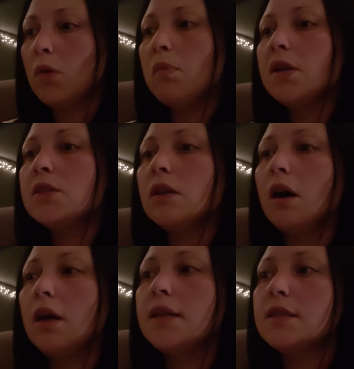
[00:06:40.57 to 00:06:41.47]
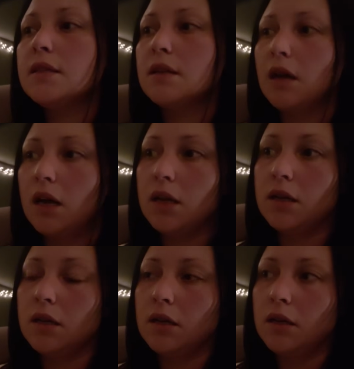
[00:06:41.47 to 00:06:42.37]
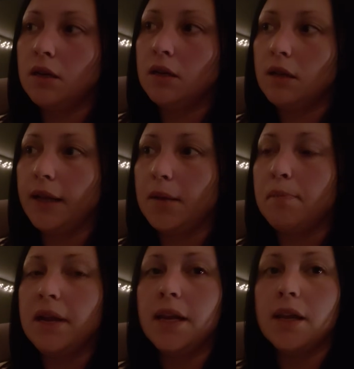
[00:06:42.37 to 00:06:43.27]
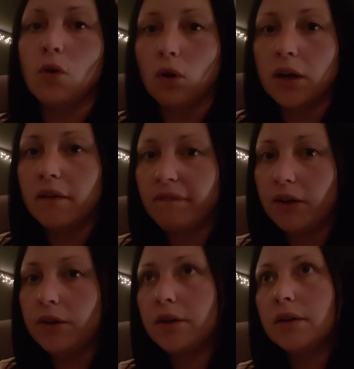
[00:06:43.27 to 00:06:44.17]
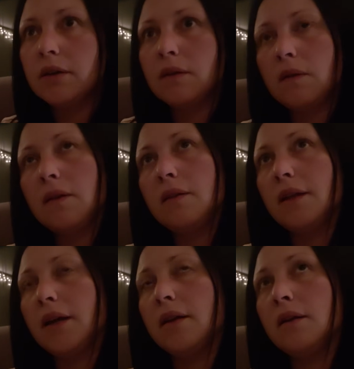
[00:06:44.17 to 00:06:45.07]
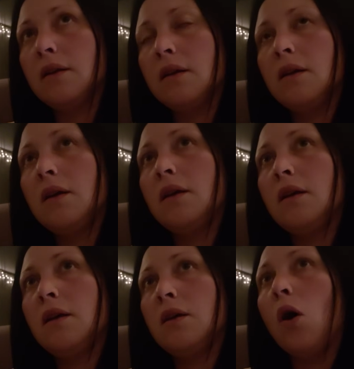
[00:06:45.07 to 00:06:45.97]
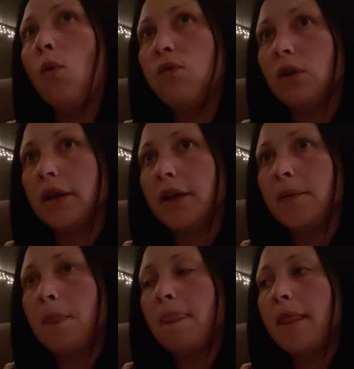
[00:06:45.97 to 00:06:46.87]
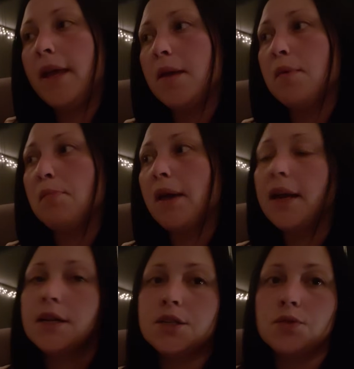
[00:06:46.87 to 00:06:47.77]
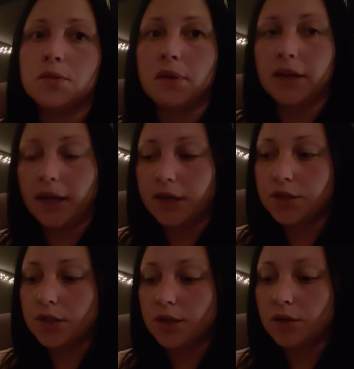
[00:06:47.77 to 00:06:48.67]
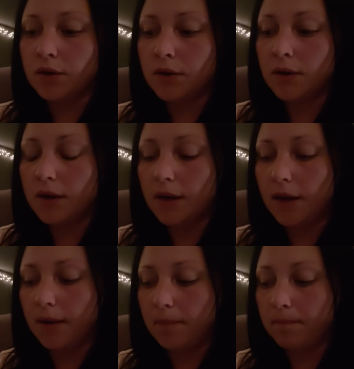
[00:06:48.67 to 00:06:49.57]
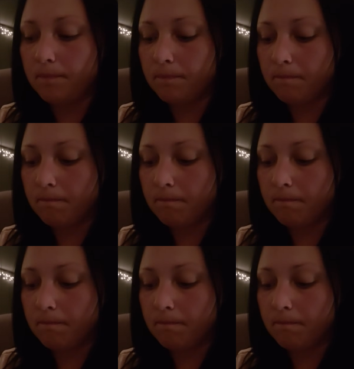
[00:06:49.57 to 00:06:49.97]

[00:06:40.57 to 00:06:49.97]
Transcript: But as long as it's not like immediate organ failure, then hopefully he could be managed with medication um,